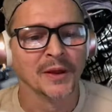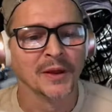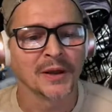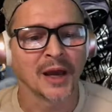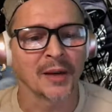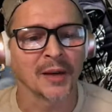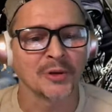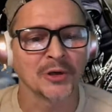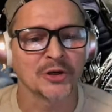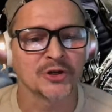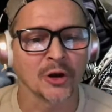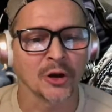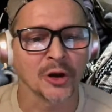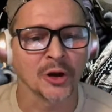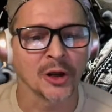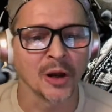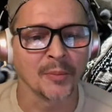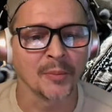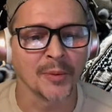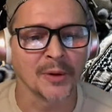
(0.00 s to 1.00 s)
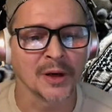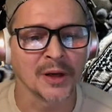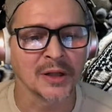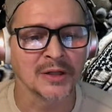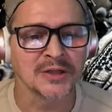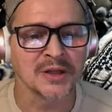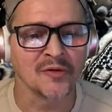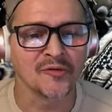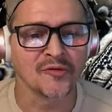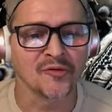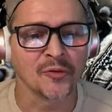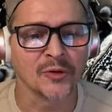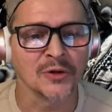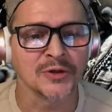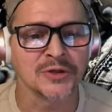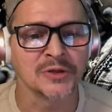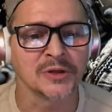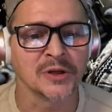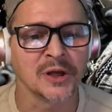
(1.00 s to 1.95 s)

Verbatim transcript: Got to be trucking company that's not forcing.